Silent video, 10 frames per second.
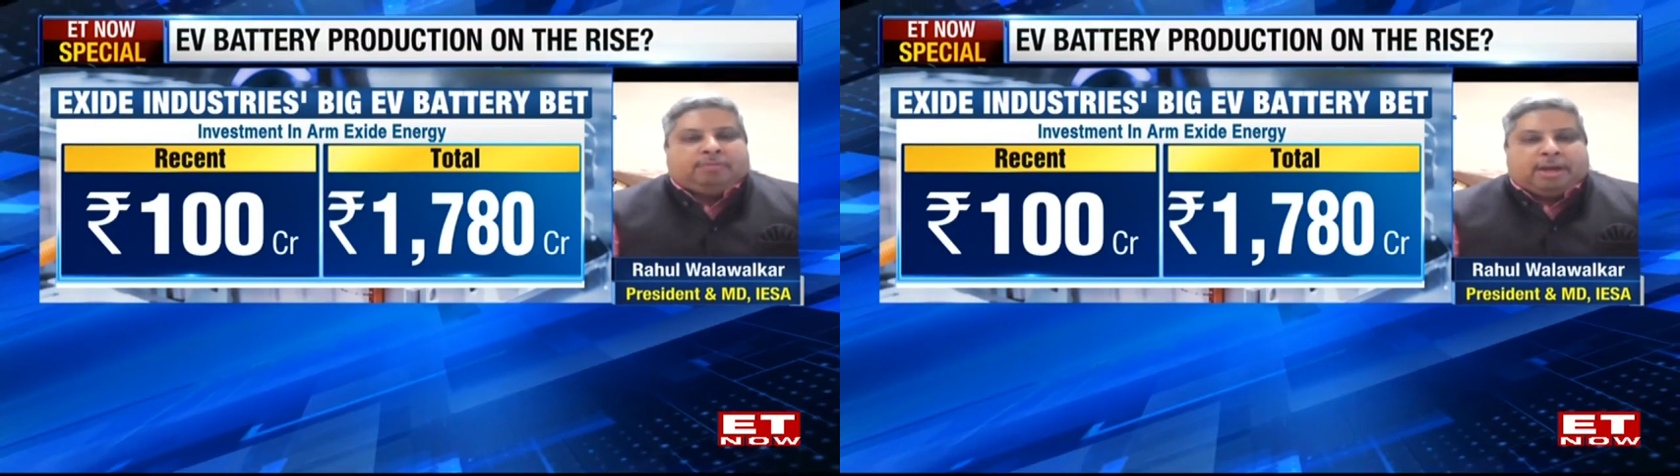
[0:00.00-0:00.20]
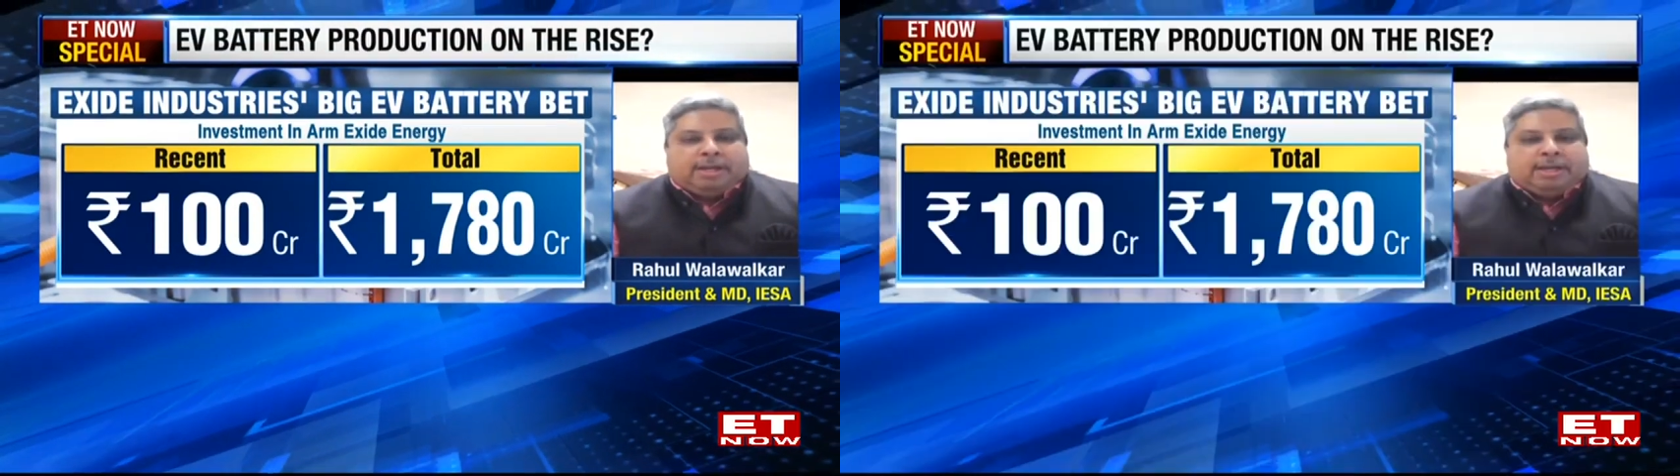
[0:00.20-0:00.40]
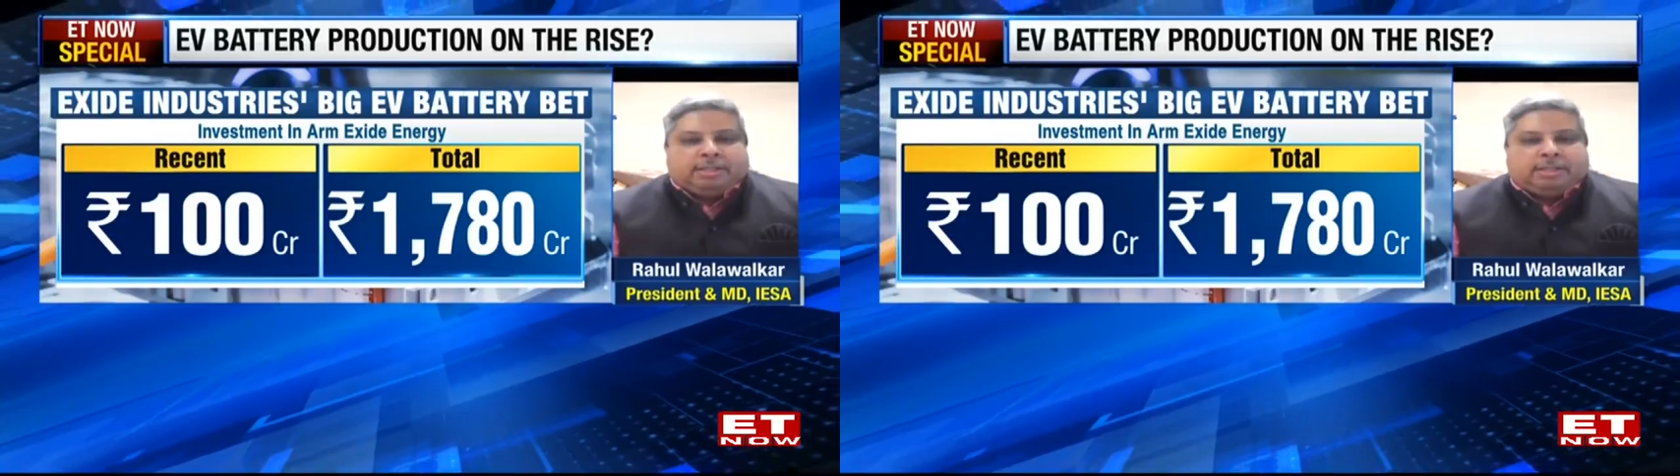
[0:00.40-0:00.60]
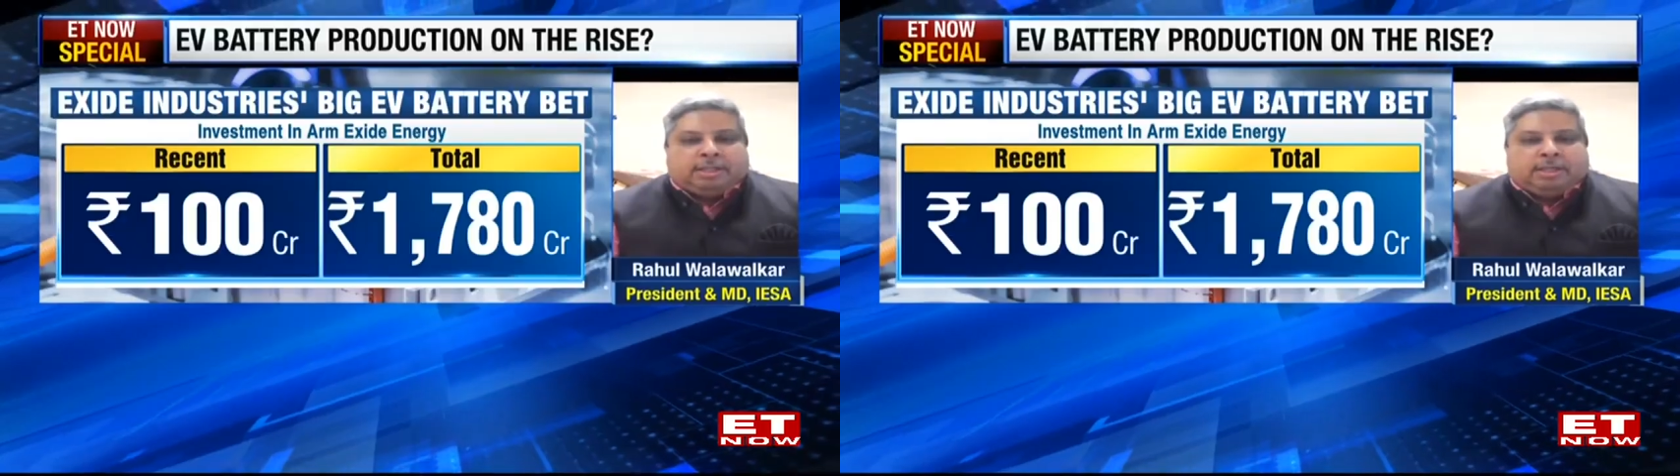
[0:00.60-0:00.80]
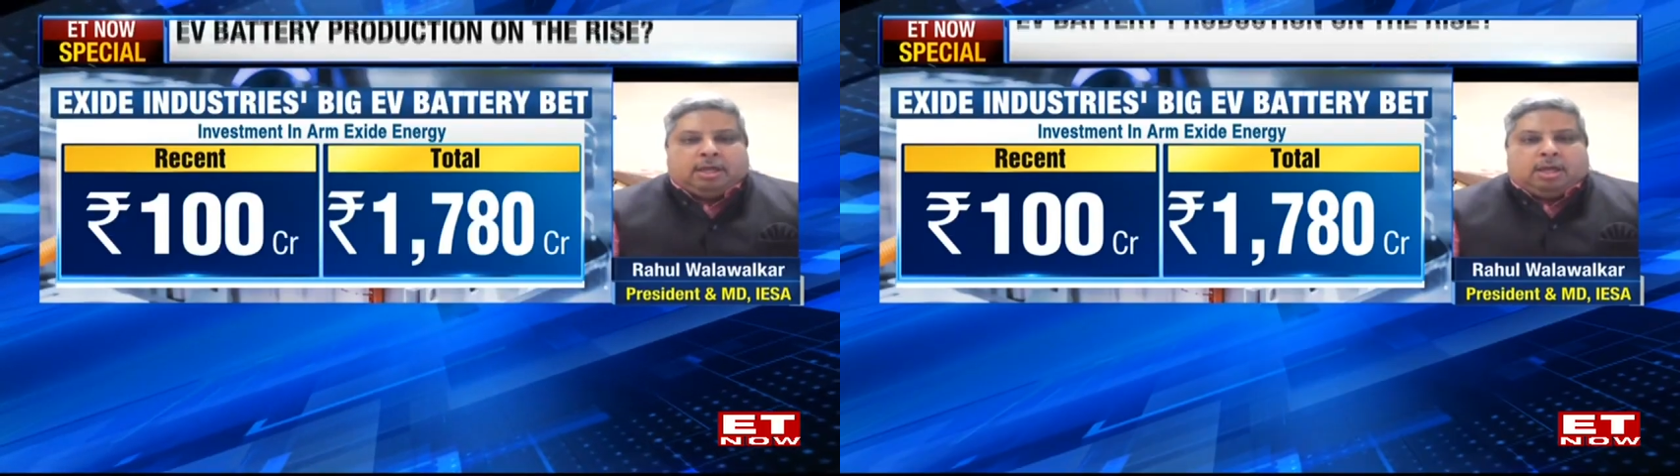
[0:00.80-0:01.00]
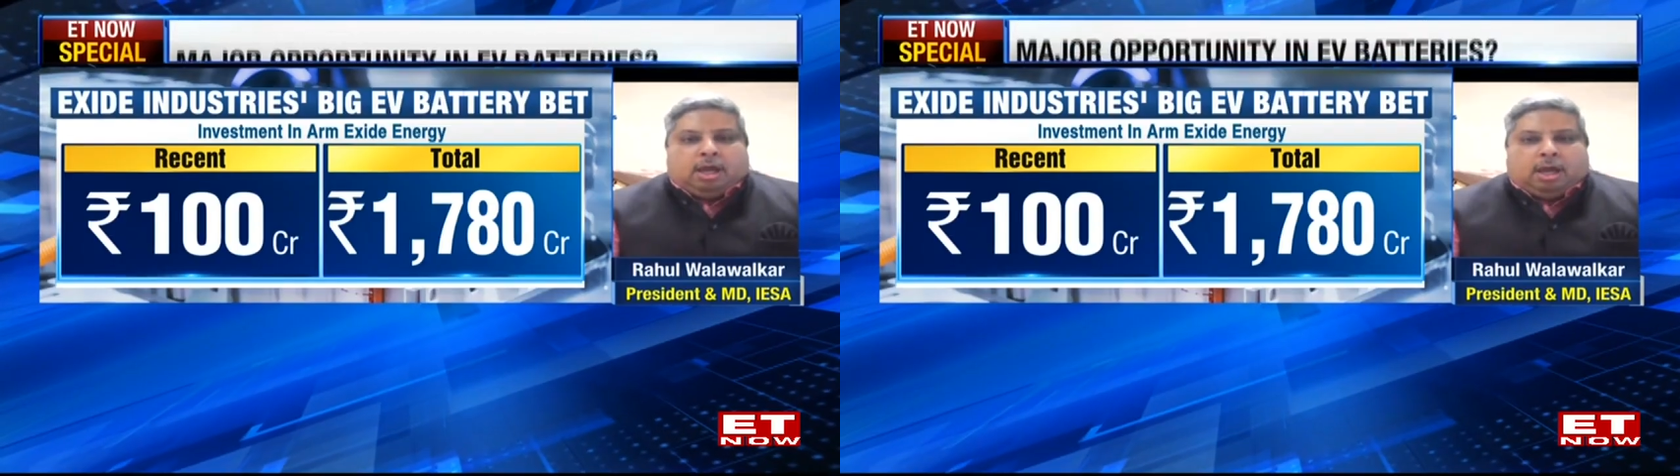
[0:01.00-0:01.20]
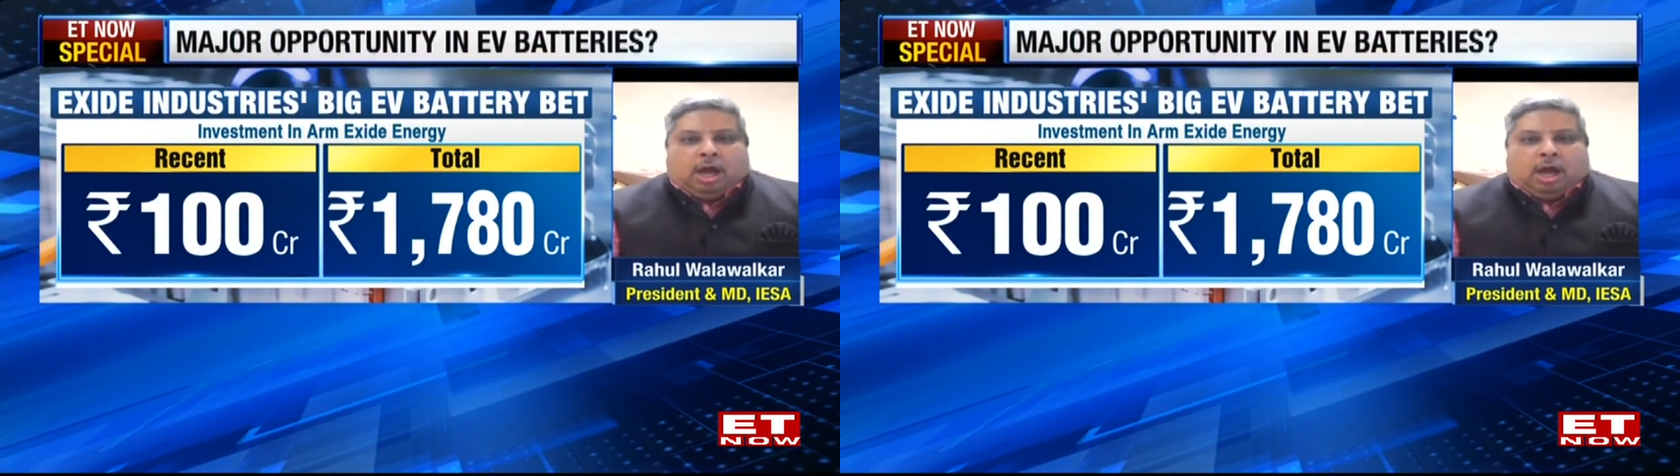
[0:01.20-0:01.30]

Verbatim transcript: five years uh,